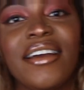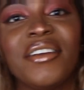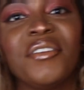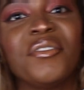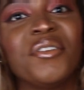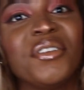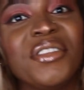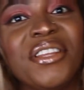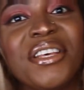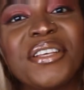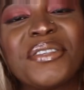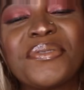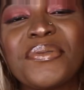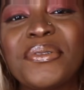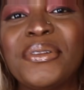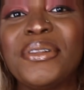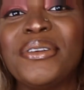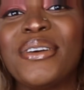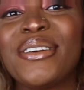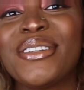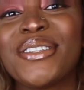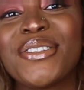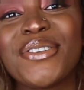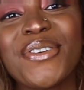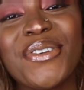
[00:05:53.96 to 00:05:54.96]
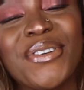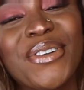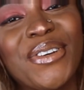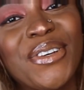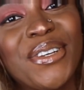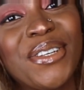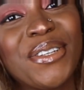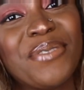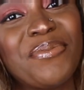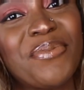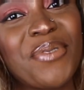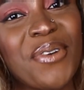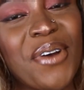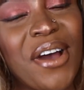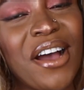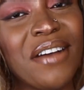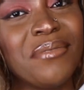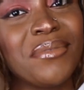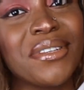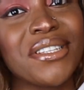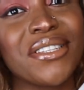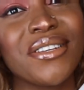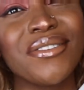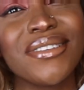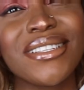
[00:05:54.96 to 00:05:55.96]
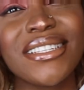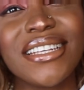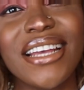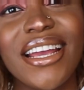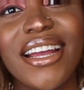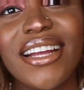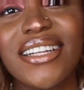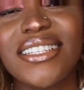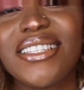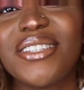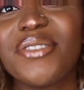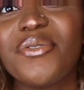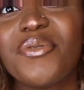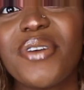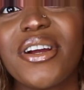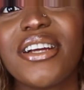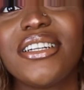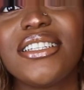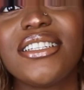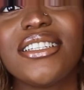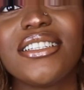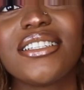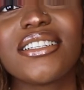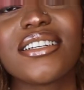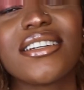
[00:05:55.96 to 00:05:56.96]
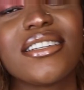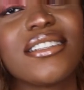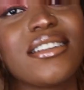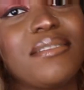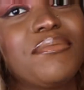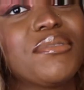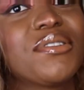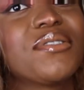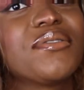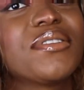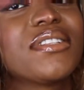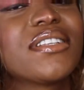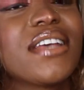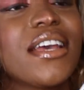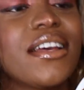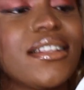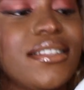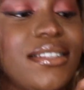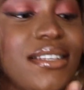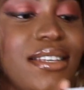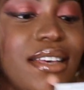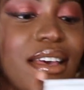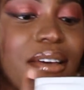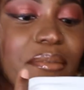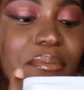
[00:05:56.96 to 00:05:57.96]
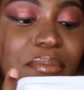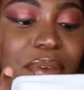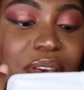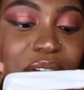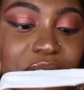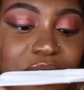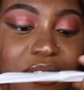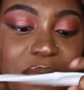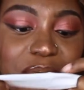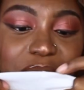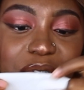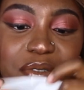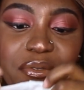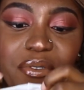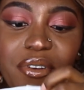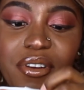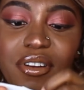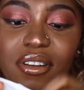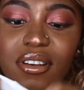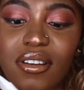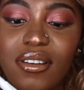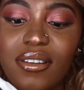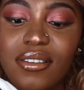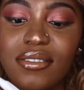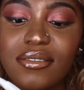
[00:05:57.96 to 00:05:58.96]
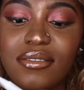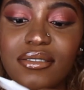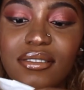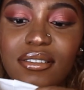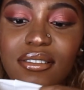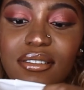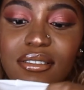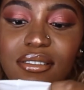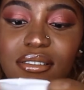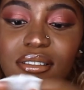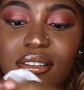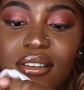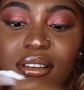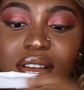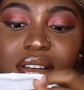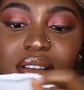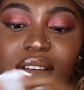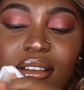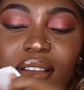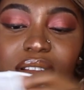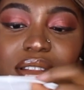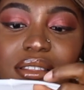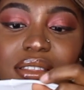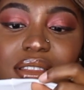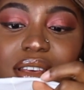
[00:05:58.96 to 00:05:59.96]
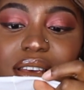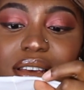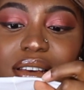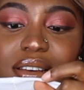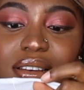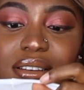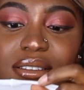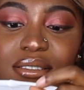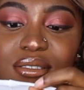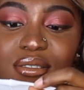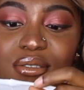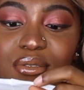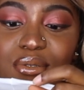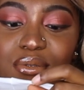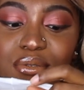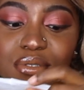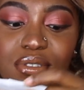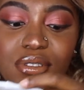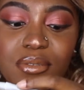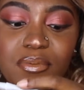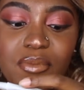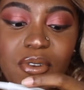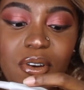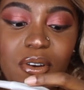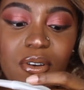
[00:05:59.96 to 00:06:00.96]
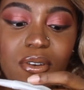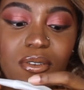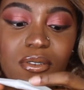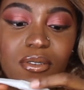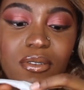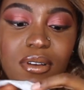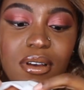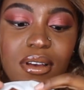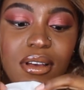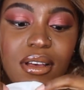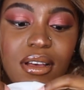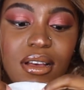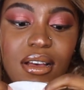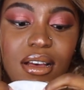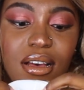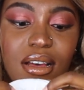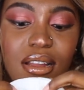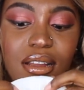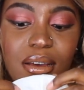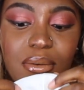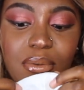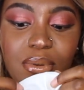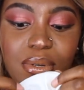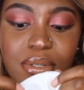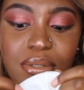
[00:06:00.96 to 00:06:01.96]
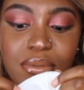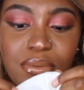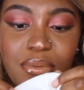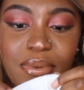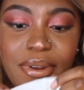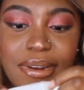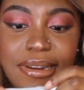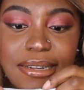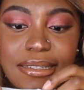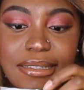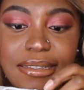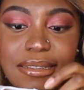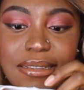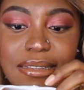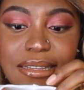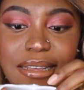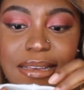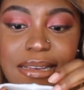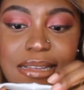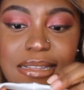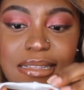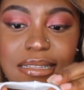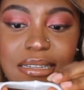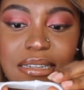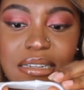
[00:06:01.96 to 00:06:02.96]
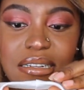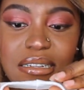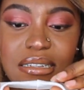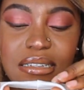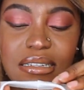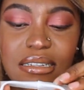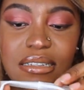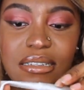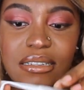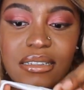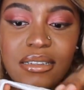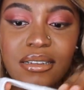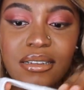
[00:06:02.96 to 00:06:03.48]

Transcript: I know this will look so good, but I'm so scared to wear this because I'm so scared to get makeup over it because the thingy is so small and I want to wear it later.